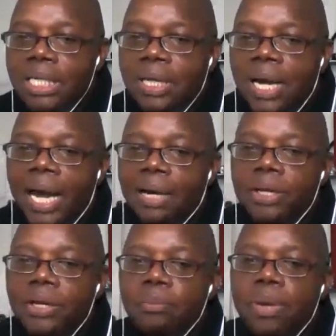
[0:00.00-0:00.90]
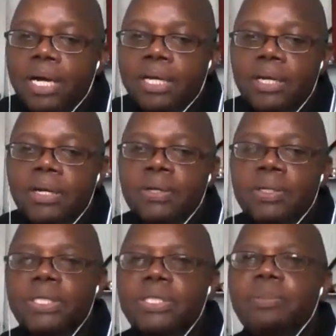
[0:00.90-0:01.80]
It's hot here,
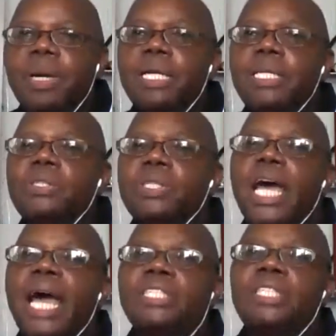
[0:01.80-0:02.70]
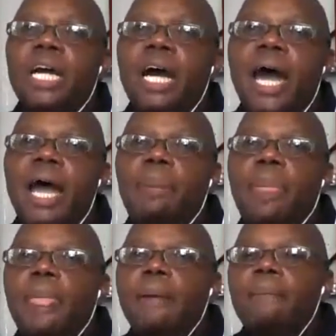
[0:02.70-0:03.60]
Markel. It's actually
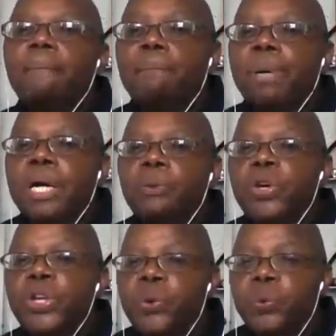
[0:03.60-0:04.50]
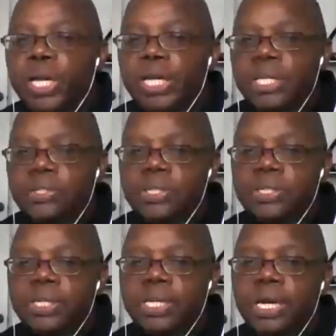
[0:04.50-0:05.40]
hot, but we're in the rainy
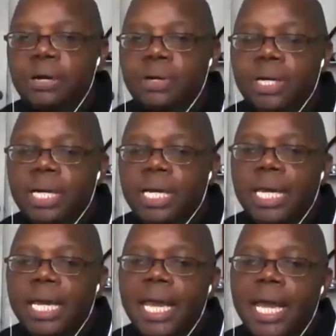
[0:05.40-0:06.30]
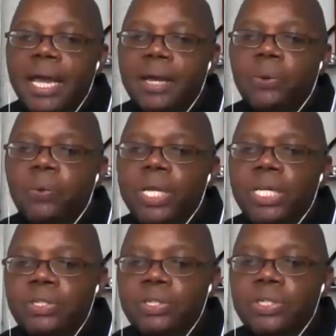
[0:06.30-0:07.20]
season now, and the
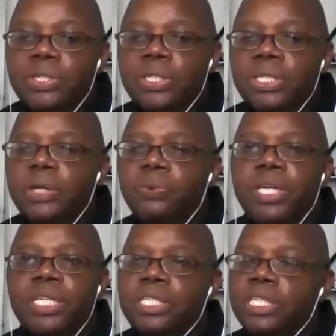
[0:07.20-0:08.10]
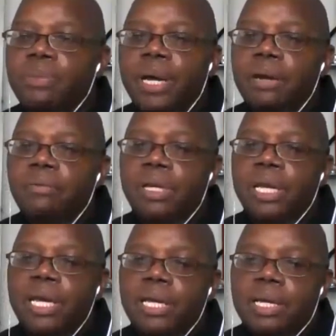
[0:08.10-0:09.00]
rainy season, it rains just about
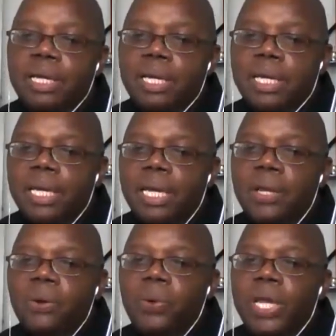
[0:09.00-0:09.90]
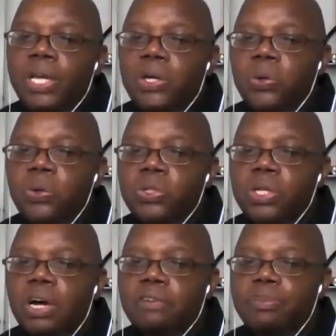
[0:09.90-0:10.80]
every day, and the rain
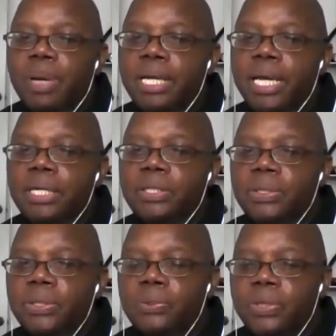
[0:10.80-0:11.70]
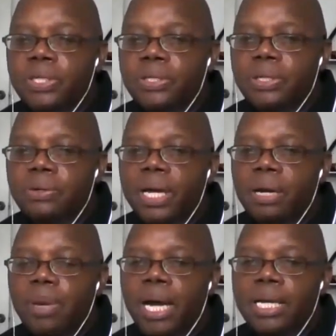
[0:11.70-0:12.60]
cools it off. It's about 92 degrees
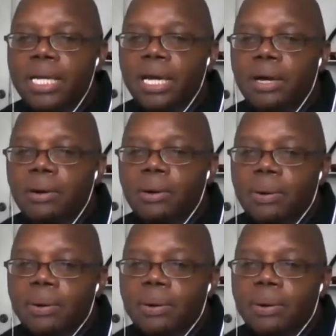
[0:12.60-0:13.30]
here right about now.